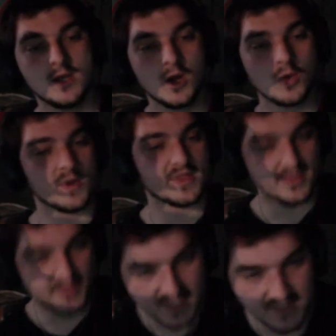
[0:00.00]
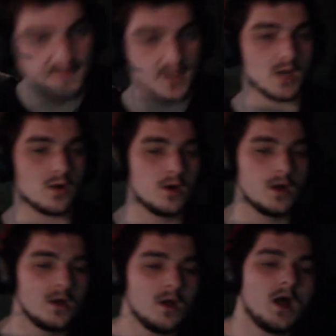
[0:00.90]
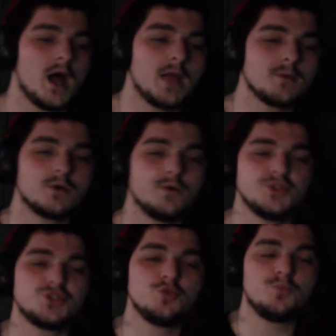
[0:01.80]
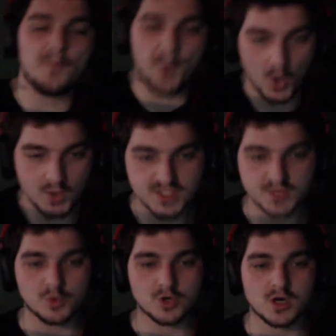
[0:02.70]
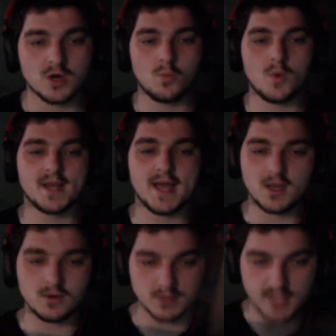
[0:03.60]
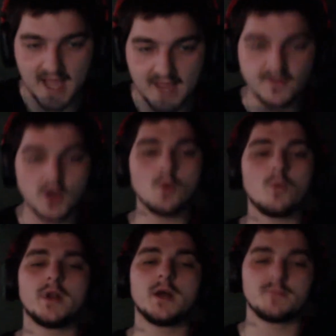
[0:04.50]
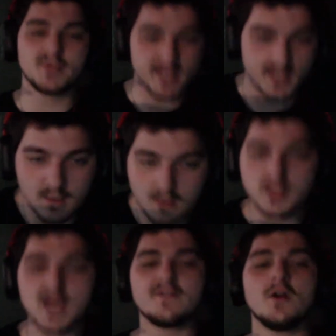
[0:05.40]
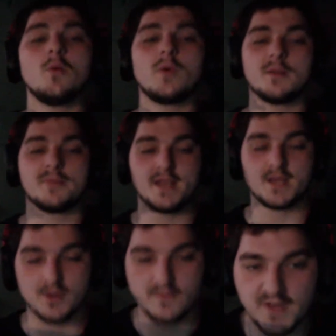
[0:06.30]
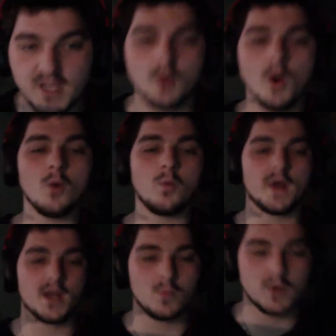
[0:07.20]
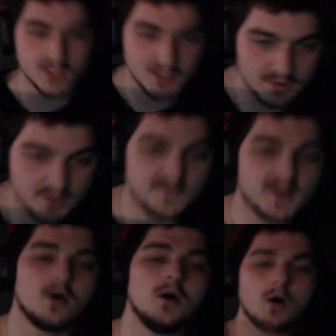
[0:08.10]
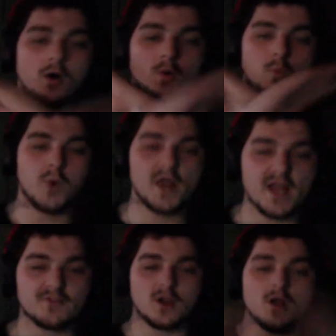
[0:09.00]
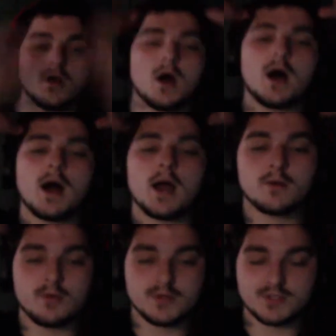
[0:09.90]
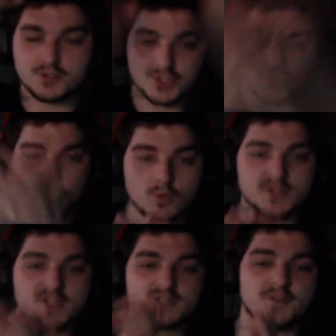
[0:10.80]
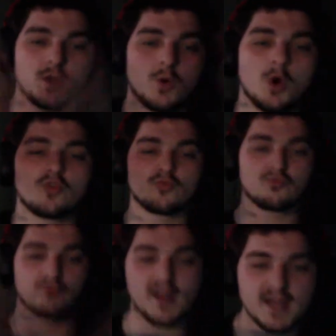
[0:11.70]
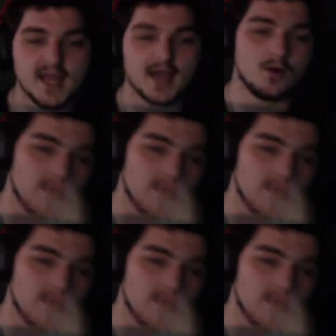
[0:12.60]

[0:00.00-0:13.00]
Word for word: with this video. I'm going to post more when I go live, when I'm planning to go live, when I'm planning a new video, when I want to do a new video, whatever. I'm going to start with this video right now